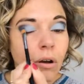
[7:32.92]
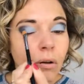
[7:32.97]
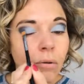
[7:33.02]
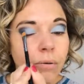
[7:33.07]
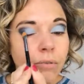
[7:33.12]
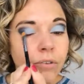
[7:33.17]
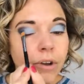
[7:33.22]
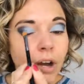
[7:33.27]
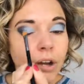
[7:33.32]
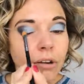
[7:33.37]

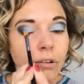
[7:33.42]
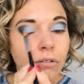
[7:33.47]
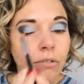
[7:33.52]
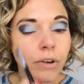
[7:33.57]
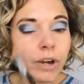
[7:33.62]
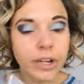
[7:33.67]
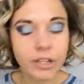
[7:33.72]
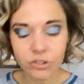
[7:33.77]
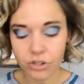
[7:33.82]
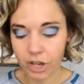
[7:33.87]
We've got
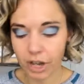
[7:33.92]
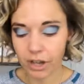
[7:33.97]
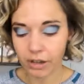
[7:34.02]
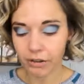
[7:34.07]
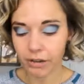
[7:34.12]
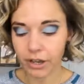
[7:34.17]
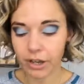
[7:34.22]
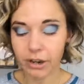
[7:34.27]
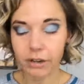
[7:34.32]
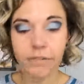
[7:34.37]
great
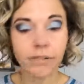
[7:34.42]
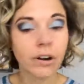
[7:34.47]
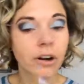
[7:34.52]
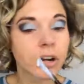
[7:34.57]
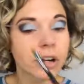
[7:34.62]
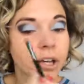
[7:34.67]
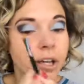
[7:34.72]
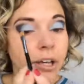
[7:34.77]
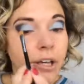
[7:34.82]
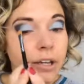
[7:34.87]
childcare for our
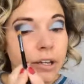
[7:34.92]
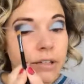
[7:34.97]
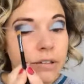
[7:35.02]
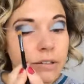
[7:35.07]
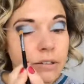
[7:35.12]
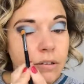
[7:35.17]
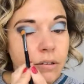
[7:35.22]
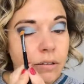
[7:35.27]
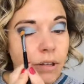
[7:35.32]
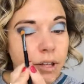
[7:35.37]
kids,
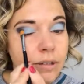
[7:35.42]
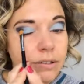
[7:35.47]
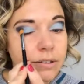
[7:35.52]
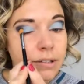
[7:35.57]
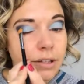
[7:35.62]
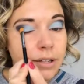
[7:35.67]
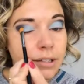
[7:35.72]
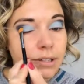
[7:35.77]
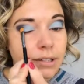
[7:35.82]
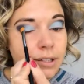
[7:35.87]
so that's
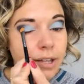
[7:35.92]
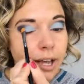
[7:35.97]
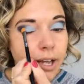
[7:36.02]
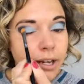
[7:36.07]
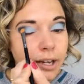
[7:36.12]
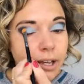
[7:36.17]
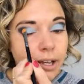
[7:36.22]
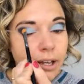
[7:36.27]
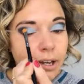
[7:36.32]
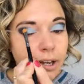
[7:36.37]

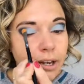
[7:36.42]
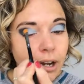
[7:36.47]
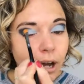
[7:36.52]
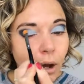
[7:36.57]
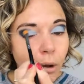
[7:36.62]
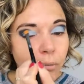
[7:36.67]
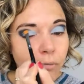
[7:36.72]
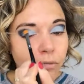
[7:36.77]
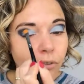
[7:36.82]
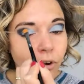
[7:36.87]
exciting and
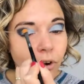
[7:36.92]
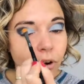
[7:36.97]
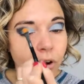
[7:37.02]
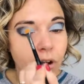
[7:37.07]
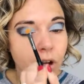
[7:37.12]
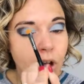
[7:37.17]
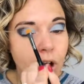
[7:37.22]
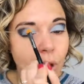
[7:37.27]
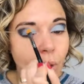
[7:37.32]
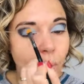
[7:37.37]
helpful.
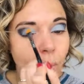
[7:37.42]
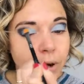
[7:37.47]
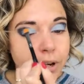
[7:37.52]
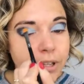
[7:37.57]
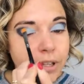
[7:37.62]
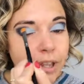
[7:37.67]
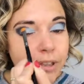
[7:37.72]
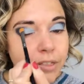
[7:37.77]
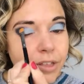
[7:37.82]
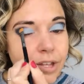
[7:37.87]
One
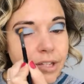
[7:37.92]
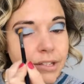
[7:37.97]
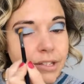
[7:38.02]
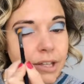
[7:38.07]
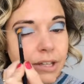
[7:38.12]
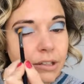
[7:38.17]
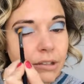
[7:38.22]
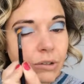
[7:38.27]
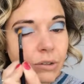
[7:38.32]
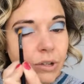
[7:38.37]
of the things
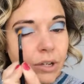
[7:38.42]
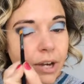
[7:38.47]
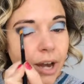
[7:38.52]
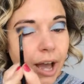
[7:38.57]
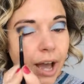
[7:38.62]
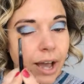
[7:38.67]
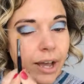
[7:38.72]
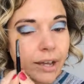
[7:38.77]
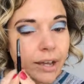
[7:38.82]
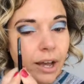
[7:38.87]
that Luke and
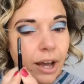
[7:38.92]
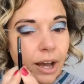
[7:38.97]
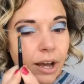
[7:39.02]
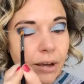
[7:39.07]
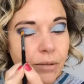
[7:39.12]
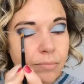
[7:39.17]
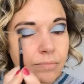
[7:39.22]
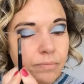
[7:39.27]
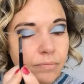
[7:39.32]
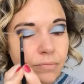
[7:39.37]

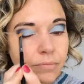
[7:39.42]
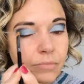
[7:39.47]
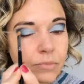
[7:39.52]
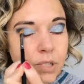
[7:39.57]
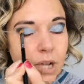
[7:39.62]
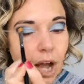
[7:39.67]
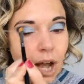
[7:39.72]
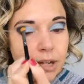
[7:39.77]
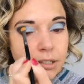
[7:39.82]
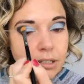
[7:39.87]
I
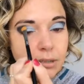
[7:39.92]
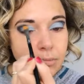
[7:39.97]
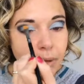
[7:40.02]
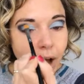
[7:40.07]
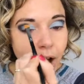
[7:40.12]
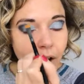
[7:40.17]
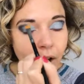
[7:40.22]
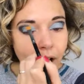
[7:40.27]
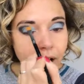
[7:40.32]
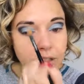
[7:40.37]
talked
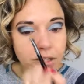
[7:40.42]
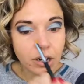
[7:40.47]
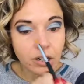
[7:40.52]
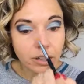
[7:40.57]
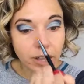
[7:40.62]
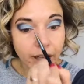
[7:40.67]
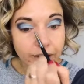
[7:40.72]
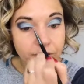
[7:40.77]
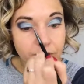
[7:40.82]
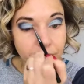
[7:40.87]
about as our
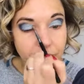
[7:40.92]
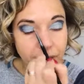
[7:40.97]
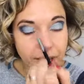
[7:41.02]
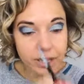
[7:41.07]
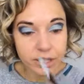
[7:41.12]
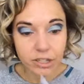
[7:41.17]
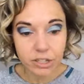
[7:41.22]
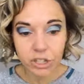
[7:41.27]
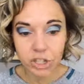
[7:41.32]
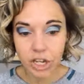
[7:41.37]
life
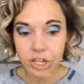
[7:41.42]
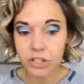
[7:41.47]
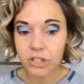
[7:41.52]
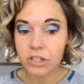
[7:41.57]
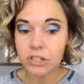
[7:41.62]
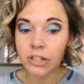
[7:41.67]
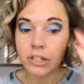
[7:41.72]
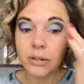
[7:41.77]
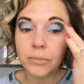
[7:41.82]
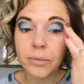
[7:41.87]
began to change
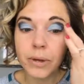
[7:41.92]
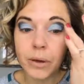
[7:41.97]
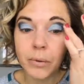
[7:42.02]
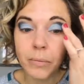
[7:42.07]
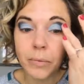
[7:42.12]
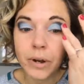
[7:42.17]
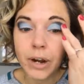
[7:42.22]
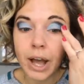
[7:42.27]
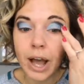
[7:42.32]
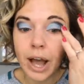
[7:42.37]
a little bit
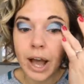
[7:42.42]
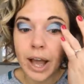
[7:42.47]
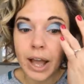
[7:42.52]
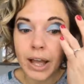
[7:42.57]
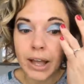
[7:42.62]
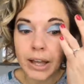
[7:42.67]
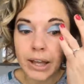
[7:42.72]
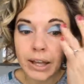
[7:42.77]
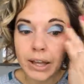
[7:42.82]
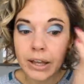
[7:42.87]
when
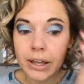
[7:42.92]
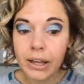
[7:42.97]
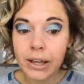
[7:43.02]
I